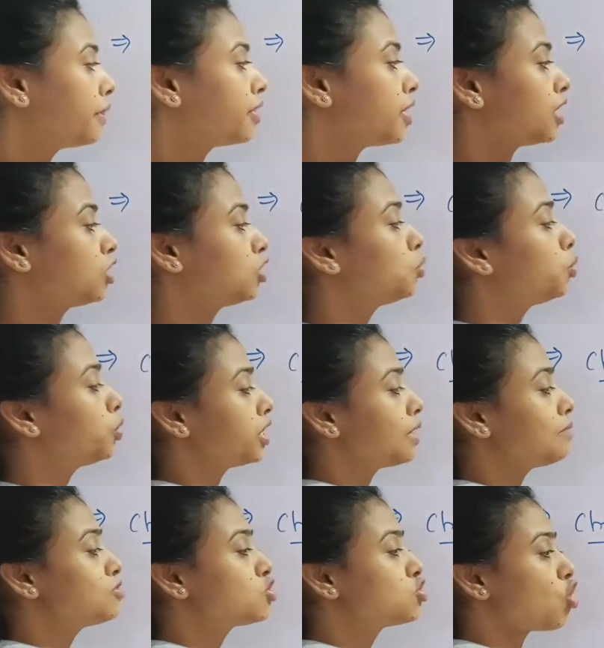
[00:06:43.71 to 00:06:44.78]
There are two
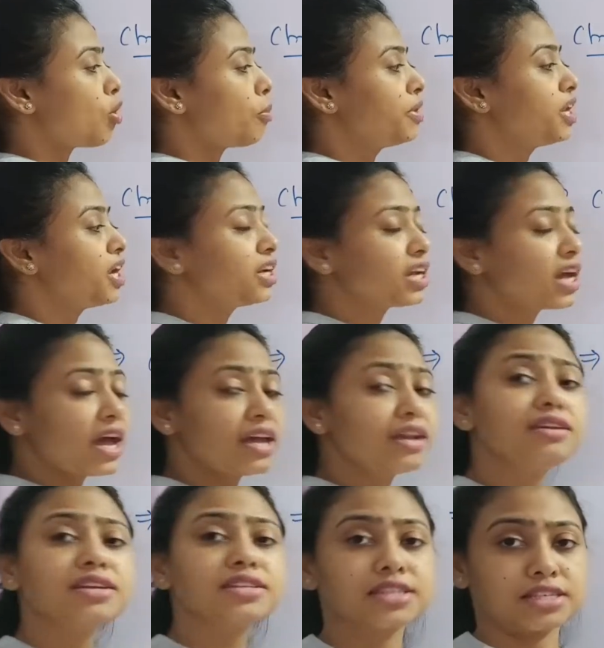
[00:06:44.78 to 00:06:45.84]
terms, dominant
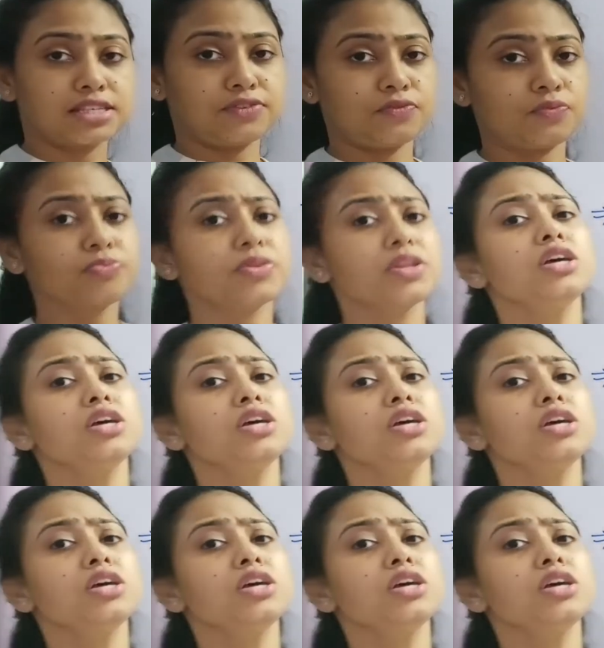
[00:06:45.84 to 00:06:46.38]
and recessive.